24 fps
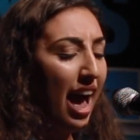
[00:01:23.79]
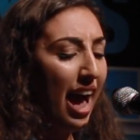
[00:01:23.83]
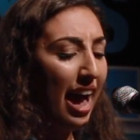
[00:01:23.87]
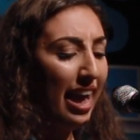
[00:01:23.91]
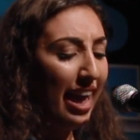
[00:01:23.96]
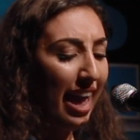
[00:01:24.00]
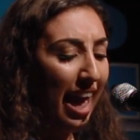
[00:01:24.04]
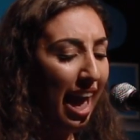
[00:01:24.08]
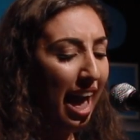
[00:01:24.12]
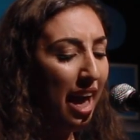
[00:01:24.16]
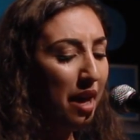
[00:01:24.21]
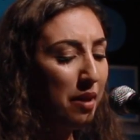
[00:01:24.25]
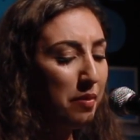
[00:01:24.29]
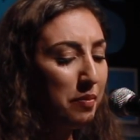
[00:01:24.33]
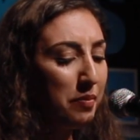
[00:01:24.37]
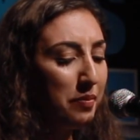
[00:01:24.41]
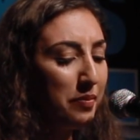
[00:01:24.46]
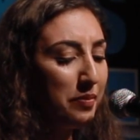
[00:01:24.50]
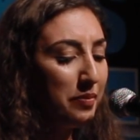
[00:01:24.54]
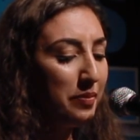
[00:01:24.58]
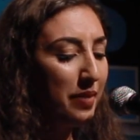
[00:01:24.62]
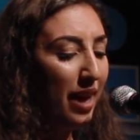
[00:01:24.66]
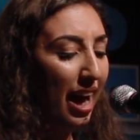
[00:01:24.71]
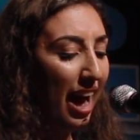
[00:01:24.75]
I
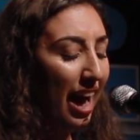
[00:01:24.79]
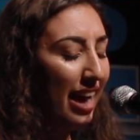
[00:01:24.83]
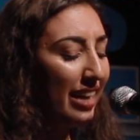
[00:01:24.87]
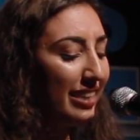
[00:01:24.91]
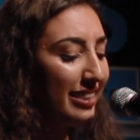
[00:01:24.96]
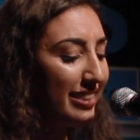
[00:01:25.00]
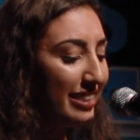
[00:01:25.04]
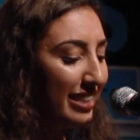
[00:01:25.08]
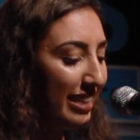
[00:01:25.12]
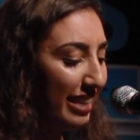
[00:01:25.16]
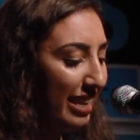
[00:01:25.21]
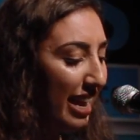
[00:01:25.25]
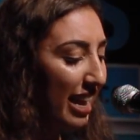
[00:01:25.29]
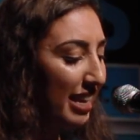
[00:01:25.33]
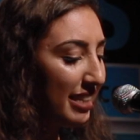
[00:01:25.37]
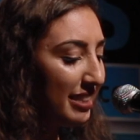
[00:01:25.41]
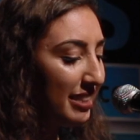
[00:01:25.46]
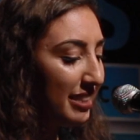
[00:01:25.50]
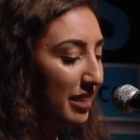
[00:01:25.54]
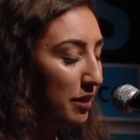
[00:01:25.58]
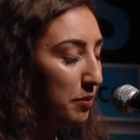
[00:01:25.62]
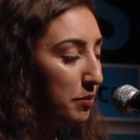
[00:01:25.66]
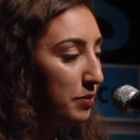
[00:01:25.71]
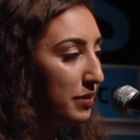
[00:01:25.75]
am hard to get
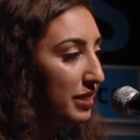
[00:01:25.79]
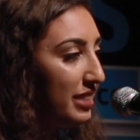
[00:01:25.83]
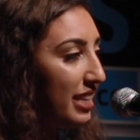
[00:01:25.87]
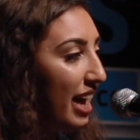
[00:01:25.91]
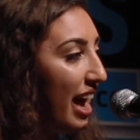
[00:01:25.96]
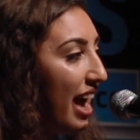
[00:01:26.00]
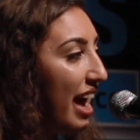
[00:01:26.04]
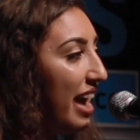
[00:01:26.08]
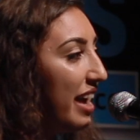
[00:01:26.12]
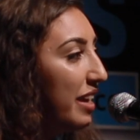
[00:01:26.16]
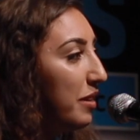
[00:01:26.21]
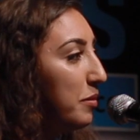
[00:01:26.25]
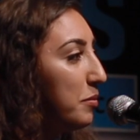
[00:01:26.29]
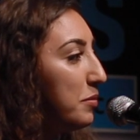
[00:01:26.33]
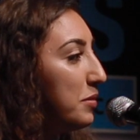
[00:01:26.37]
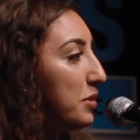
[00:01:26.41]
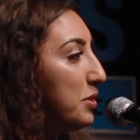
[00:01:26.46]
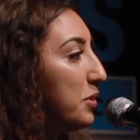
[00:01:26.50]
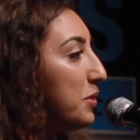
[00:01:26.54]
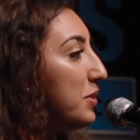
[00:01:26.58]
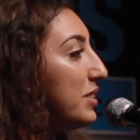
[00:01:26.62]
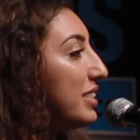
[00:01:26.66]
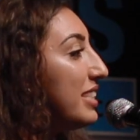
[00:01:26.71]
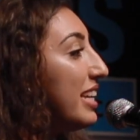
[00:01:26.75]

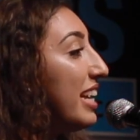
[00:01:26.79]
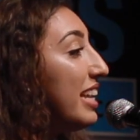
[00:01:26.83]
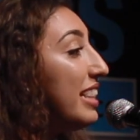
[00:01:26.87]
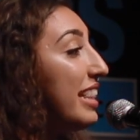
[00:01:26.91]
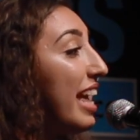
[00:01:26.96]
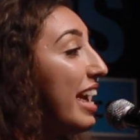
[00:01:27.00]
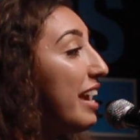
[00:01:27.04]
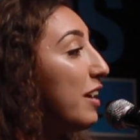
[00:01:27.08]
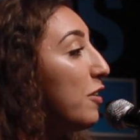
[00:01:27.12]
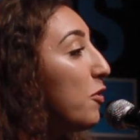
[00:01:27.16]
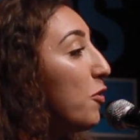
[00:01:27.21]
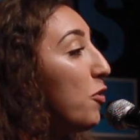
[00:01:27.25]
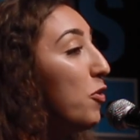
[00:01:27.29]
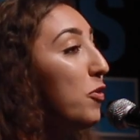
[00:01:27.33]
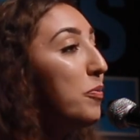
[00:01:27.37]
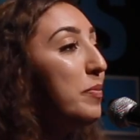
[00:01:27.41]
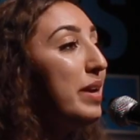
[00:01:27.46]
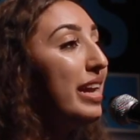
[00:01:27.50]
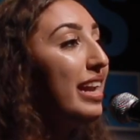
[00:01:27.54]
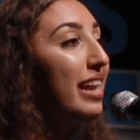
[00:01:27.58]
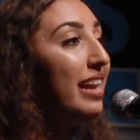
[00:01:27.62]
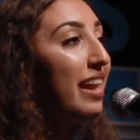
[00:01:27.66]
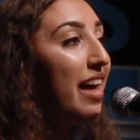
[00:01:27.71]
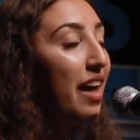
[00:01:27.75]
sometimes. You see, they call
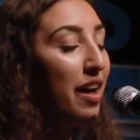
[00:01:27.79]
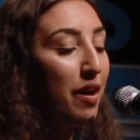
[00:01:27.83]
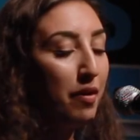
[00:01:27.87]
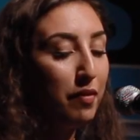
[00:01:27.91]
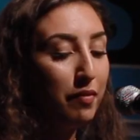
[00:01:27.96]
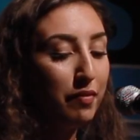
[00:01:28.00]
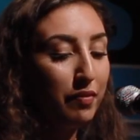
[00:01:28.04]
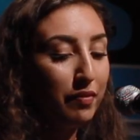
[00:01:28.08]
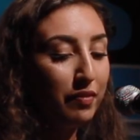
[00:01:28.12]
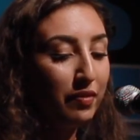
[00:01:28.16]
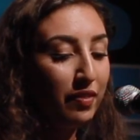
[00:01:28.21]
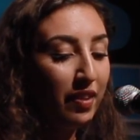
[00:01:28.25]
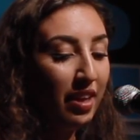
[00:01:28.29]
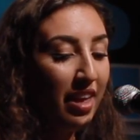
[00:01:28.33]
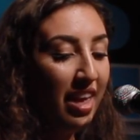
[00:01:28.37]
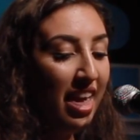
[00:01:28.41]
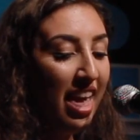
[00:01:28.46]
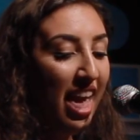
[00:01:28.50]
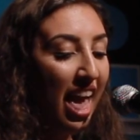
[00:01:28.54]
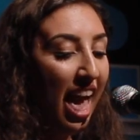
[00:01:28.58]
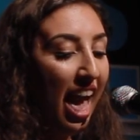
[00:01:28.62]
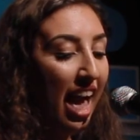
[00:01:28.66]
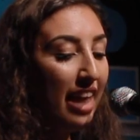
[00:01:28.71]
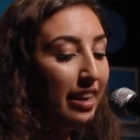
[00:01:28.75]
me love,
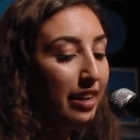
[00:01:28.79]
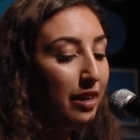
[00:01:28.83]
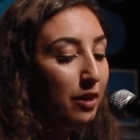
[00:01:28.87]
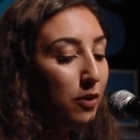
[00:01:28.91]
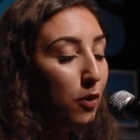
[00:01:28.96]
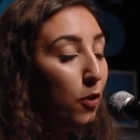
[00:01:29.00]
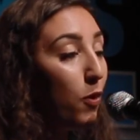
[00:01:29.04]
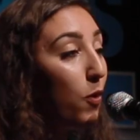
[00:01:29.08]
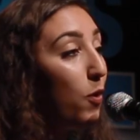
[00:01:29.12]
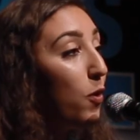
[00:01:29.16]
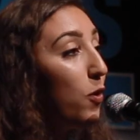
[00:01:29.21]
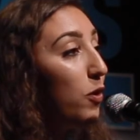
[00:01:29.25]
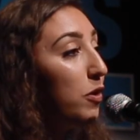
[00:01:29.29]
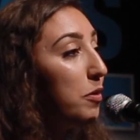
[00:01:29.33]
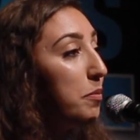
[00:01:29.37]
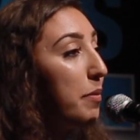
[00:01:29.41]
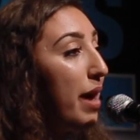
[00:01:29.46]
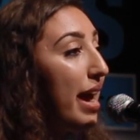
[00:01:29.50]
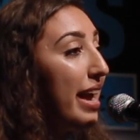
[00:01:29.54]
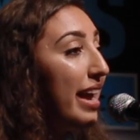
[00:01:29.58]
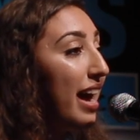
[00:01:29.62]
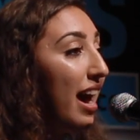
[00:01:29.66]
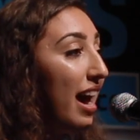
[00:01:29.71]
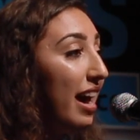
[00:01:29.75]
and in all
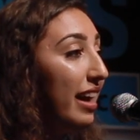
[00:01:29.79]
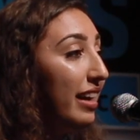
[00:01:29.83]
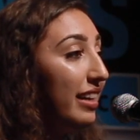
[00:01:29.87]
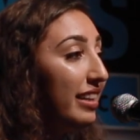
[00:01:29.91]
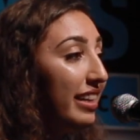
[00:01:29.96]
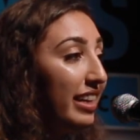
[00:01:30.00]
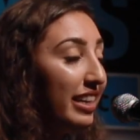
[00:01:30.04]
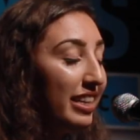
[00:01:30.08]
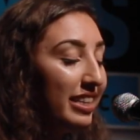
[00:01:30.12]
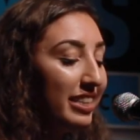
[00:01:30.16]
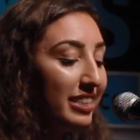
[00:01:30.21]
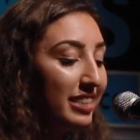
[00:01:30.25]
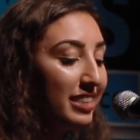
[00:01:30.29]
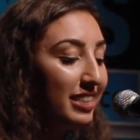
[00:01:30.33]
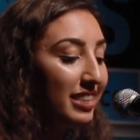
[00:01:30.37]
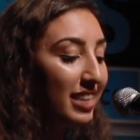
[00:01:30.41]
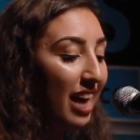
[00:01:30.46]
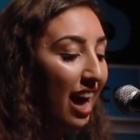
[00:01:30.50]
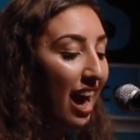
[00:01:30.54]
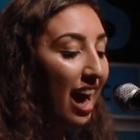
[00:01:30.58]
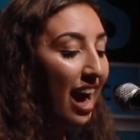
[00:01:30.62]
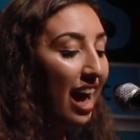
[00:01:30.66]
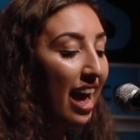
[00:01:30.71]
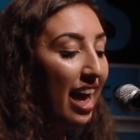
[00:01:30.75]
my ugliness,
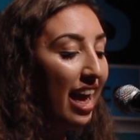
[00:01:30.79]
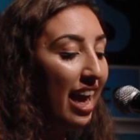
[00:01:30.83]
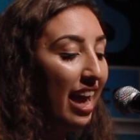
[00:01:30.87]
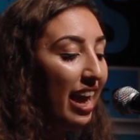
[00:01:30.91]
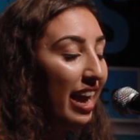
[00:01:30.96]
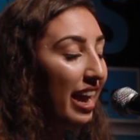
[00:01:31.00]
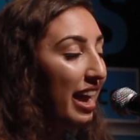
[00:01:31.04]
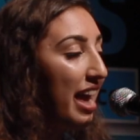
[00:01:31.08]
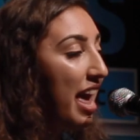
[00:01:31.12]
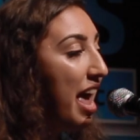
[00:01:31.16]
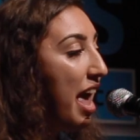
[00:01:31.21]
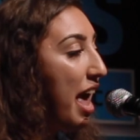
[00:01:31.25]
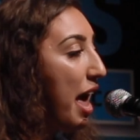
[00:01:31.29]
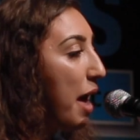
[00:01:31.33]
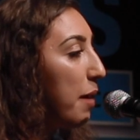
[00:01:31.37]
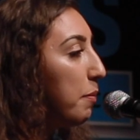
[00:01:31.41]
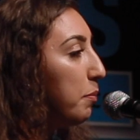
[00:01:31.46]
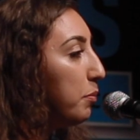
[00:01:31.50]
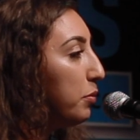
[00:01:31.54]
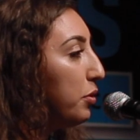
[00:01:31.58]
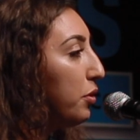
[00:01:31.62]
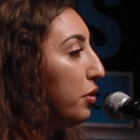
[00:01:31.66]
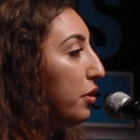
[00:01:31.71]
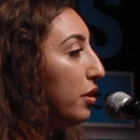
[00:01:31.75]
I
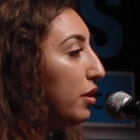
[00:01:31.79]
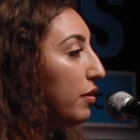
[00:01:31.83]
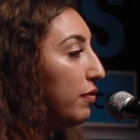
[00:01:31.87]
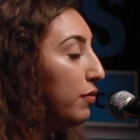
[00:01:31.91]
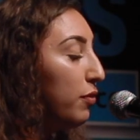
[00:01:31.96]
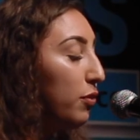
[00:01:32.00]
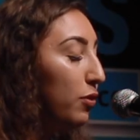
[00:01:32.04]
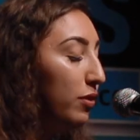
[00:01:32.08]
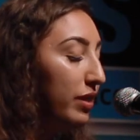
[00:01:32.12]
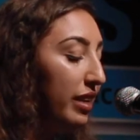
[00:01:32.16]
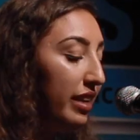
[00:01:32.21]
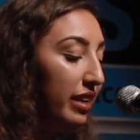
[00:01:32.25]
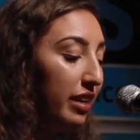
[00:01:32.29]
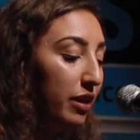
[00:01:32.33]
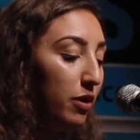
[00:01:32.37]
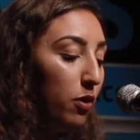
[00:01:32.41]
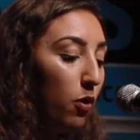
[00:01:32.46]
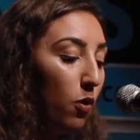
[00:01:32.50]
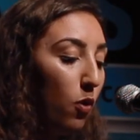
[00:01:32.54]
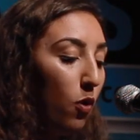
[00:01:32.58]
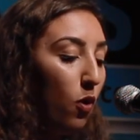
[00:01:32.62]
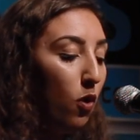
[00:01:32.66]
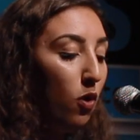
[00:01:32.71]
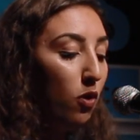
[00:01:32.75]
am beautiful, and in
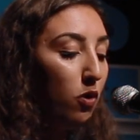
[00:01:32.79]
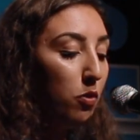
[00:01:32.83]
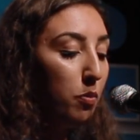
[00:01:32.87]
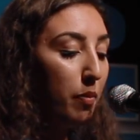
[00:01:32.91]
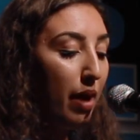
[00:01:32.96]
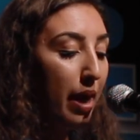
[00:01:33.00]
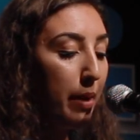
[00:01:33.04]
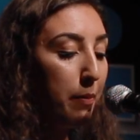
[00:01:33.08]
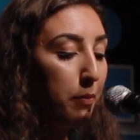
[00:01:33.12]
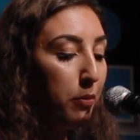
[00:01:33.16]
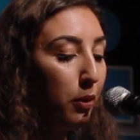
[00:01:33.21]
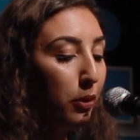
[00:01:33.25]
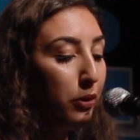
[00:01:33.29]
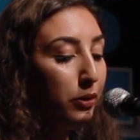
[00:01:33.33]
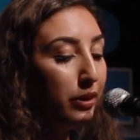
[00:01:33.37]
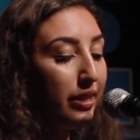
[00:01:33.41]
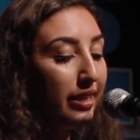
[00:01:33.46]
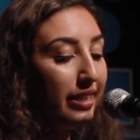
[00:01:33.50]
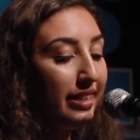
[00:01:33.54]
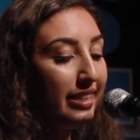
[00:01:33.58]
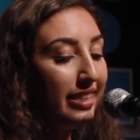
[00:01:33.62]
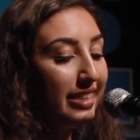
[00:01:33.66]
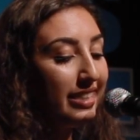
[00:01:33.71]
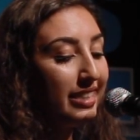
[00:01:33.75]
all my
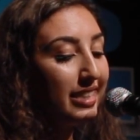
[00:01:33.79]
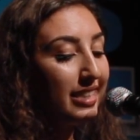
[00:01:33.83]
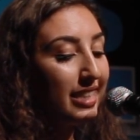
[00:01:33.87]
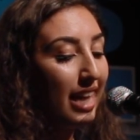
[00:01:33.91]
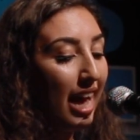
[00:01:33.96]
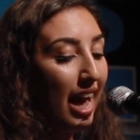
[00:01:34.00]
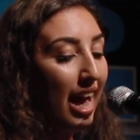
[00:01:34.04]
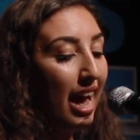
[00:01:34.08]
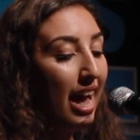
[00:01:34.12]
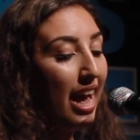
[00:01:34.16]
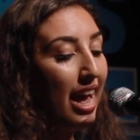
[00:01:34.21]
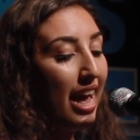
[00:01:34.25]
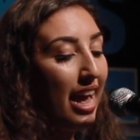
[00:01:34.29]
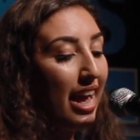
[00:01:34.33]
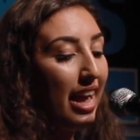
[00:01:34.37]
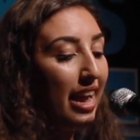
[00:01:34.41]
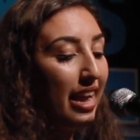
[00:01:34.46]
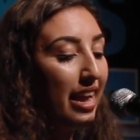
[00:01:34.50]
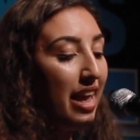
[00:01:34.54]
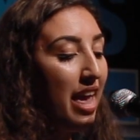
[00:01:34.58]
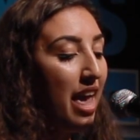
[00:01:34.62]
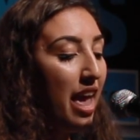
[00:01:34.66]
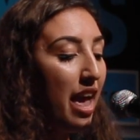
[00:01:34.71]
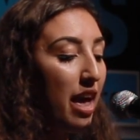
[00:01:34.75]
brokenness,
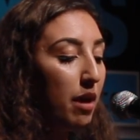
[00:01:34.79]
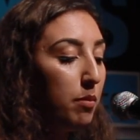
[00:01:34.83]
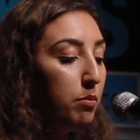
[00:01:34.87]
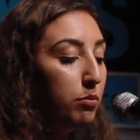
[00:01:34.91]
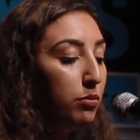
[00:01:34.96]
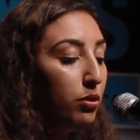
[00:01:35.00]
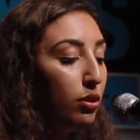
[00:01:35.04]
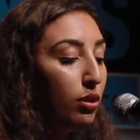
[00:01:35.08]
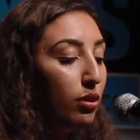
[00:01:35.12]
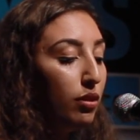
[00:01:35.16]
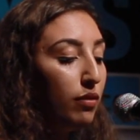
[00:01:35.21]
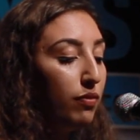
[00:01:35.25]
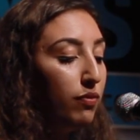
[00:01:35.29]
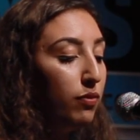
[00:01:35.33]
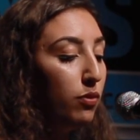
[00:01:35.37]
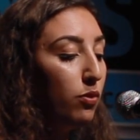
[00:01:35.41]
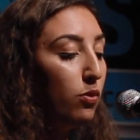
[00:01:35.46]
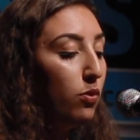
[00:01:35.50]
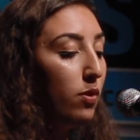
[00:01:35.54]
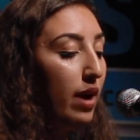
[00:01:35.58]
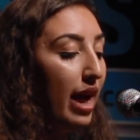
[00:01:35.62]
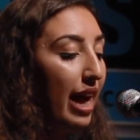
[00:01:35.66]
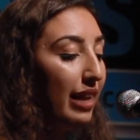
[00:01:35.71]
I am beautiful.